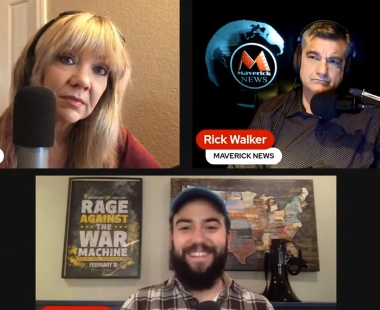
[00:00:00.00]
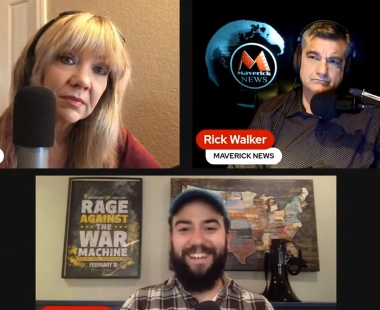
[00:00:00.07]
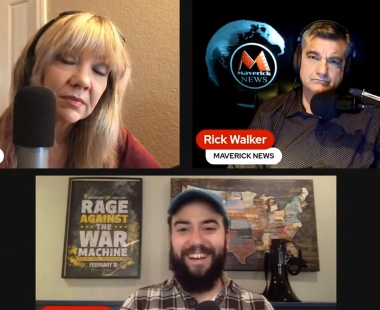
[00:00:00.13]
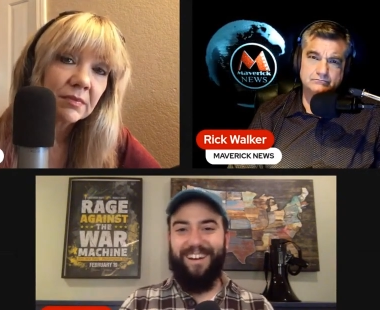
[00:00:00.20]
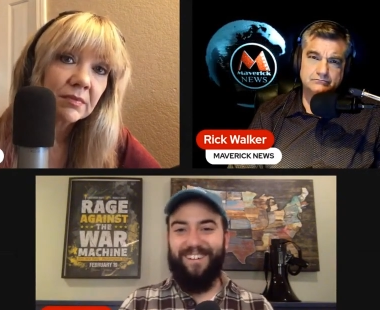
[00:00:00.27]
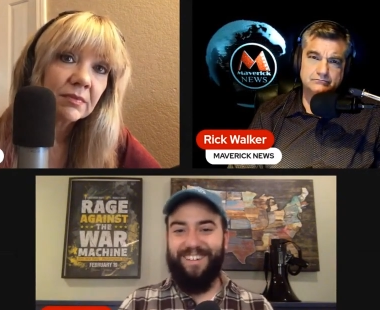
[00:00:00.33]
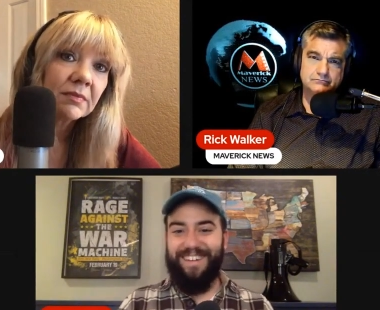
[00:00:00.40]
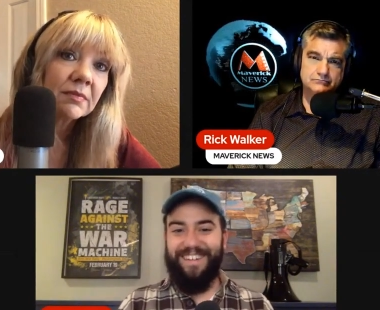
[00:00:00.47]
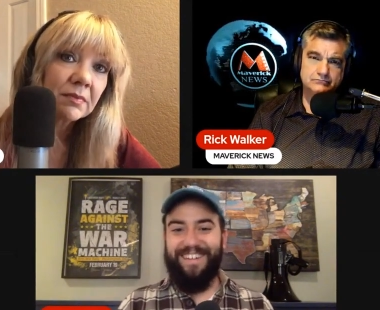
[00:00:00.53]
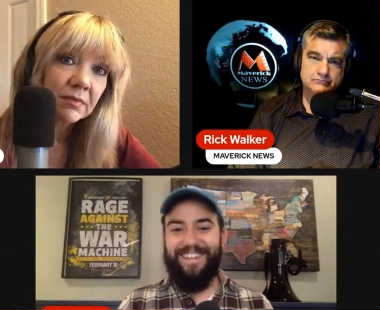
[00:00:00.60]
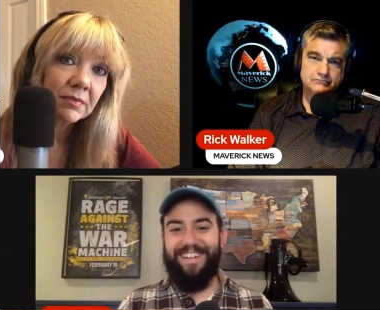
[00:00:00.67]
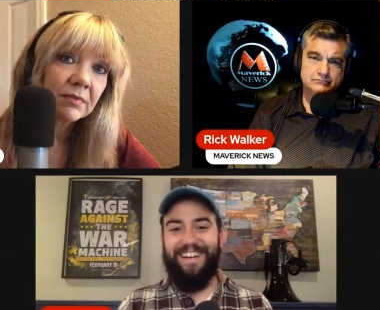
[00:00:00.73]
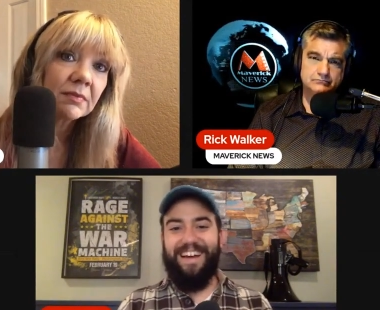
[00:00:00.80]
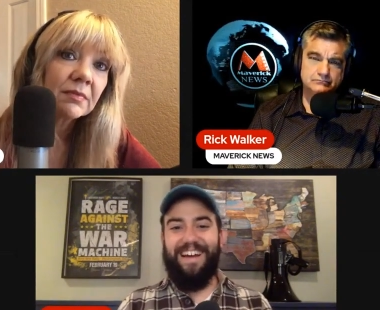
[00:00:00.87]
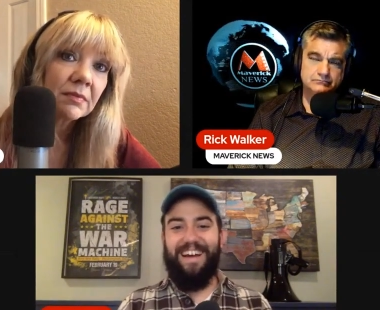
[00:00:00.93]
Speaker 1: You know,
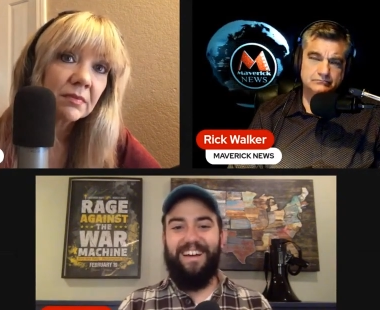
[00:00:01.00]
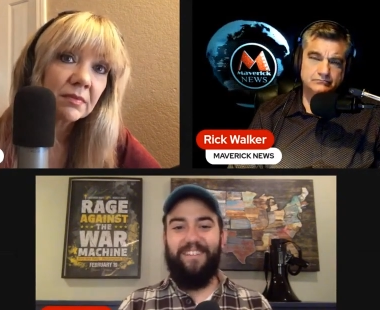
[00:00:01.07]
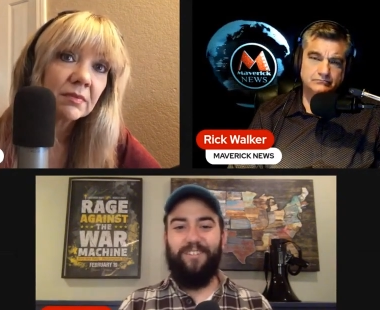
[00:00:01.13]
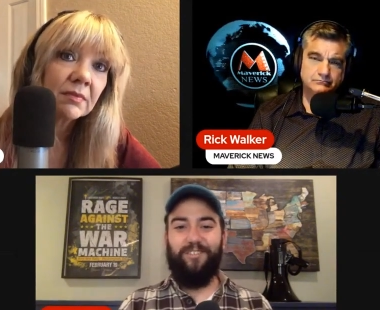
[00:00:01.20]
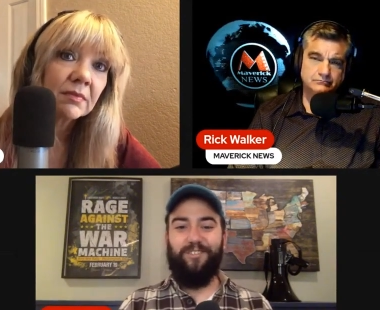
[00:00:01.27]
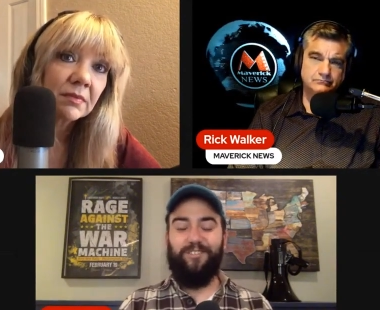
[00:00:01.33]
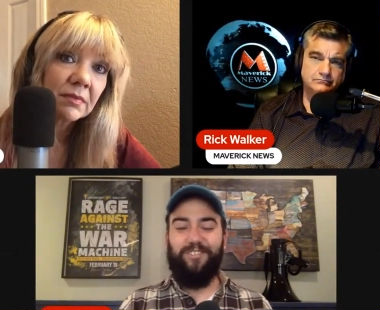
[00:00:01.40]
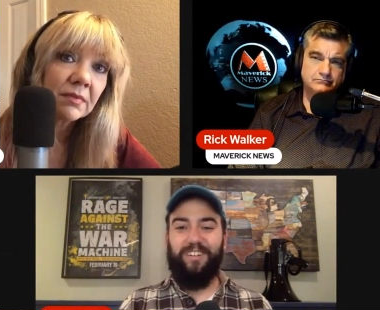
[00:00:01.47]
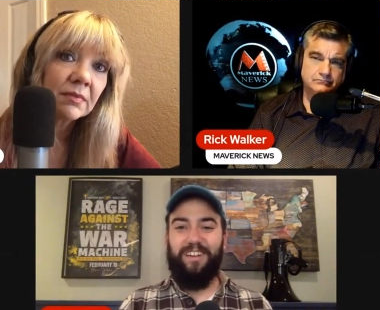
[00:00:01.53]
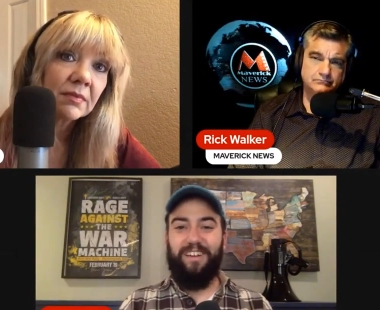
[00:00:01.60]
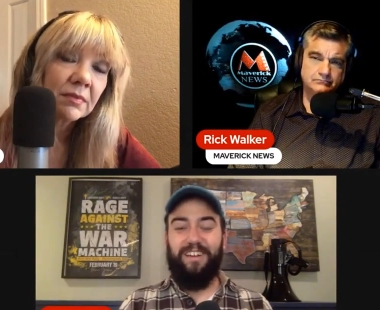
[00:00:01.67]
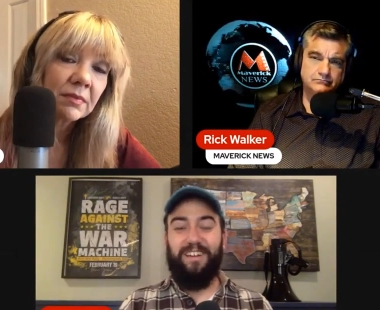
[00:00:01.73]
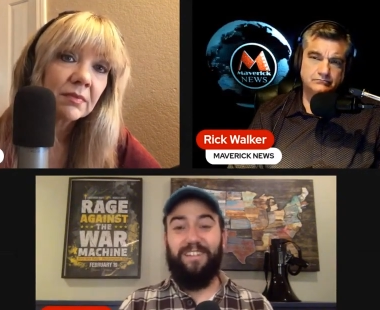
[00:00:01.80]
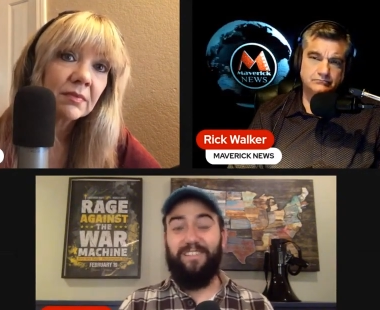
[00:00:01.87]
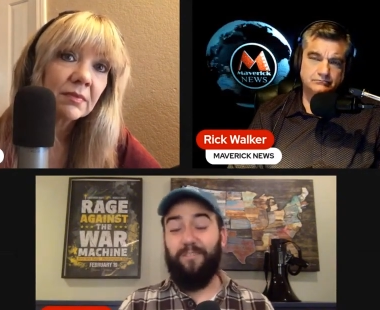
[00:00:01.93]
uh, there's
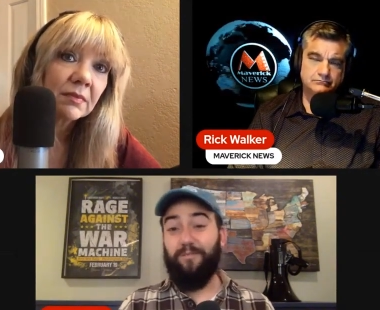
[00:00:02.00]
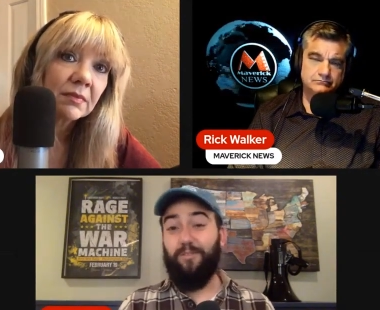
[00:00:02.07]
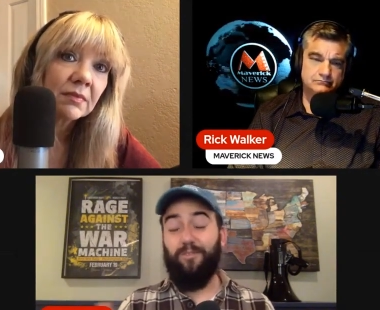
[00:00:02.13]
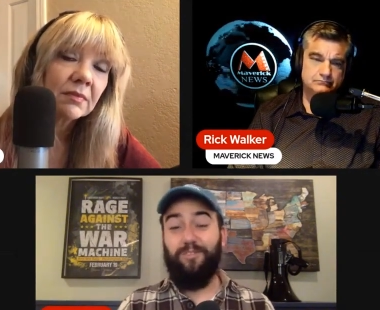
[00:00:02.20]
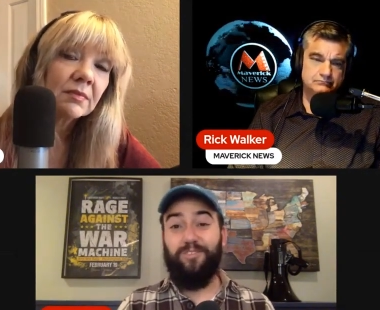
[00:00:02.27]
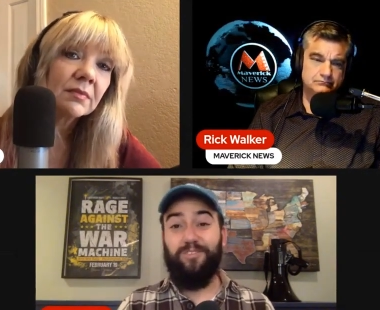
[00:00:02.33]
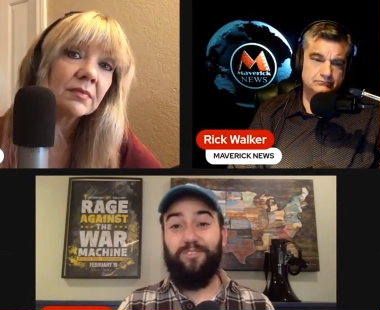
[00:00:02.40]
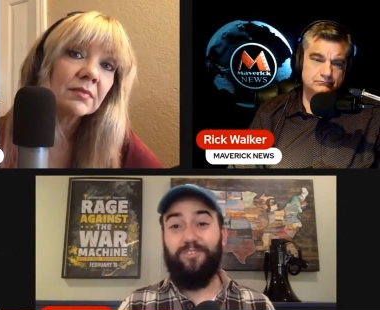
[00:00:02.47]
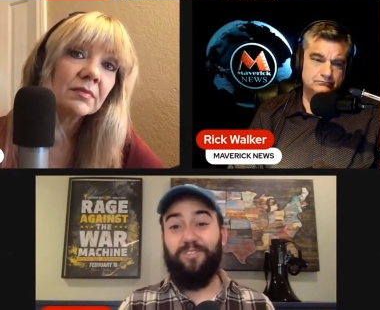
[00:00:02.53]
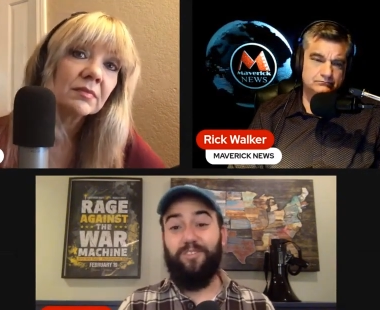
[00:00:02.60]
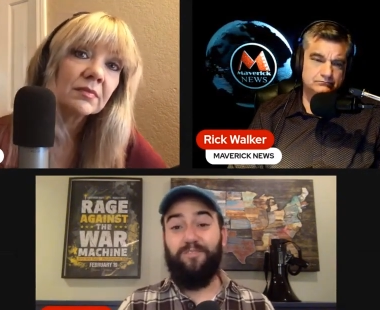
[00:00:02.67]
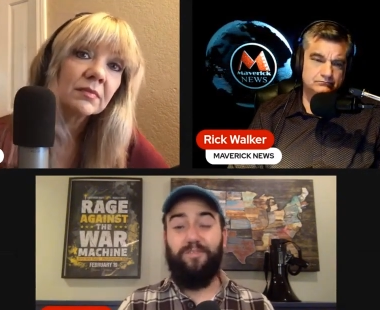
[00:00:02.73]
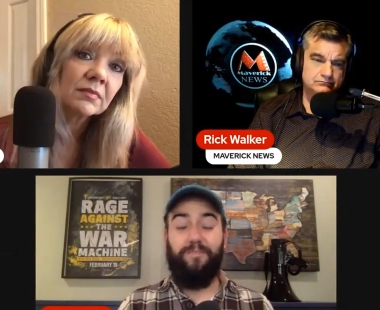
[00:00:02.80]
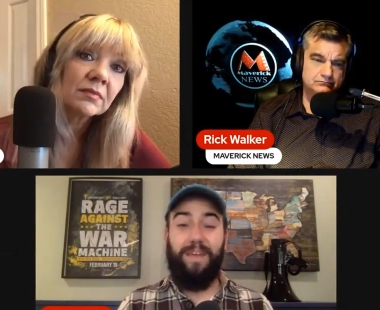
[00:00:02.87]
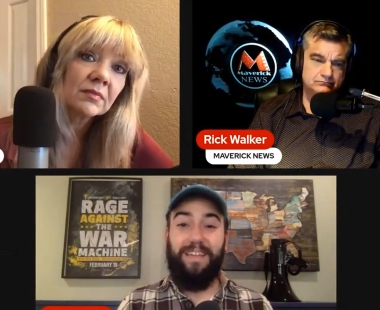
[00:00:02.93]
uh, of course there's
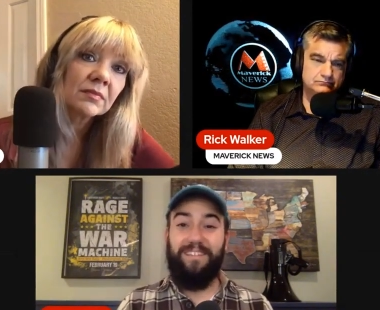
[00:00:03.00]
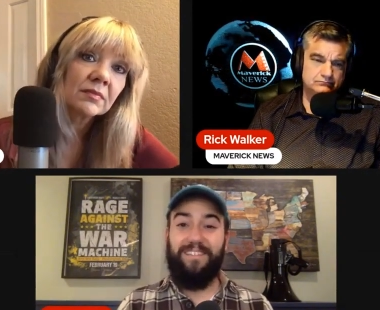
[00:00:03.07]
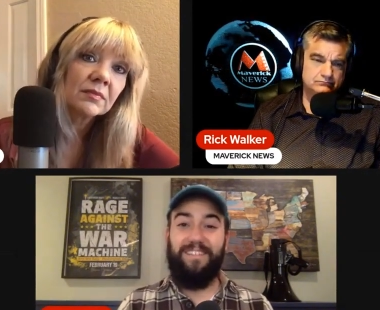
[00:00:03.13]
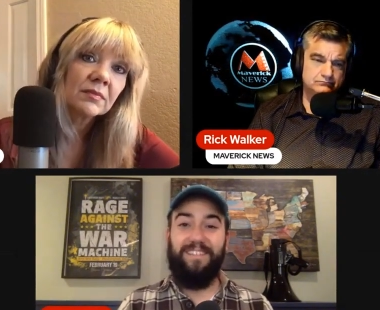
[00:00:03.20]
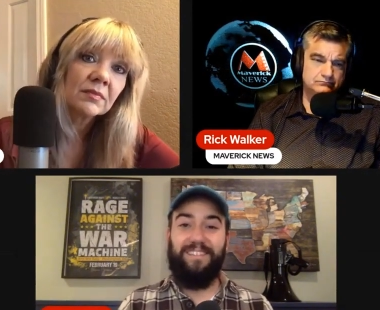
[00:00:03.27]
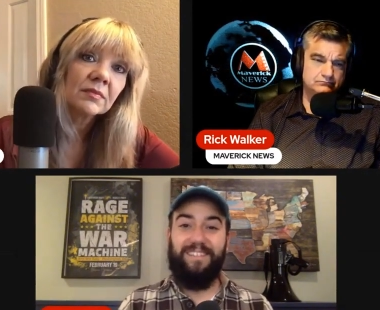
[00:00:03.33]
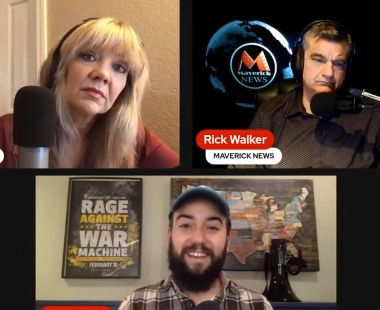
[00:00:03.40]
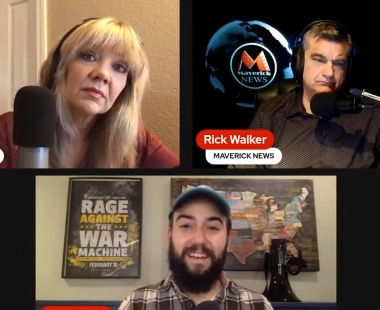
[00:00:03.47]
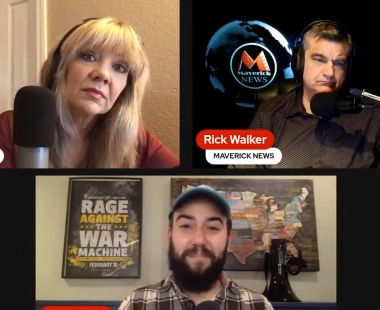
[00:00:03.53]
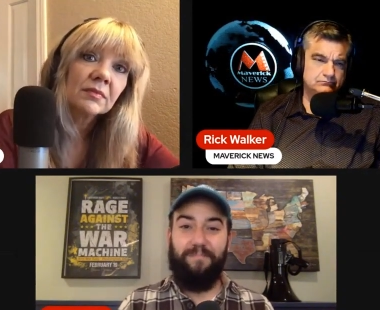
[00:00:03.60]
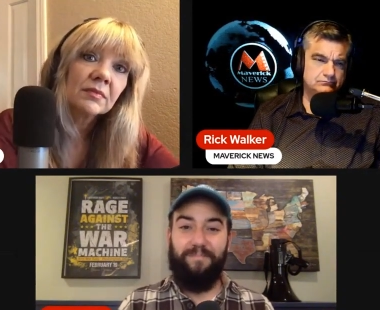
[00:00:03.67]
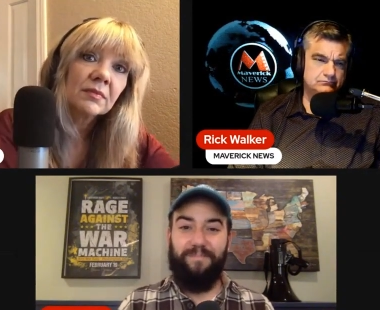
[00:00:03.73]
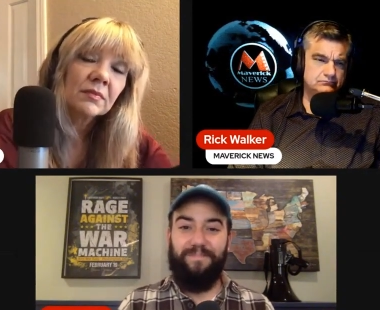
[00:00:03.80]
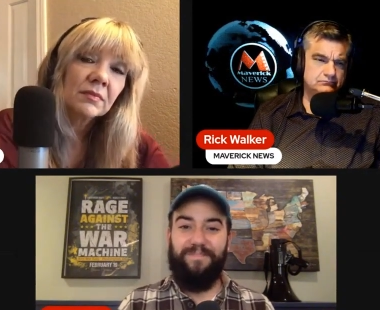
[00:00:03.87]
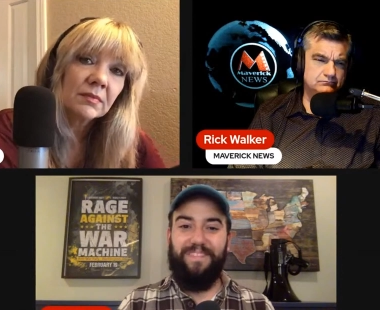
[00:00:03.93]
no debates this time,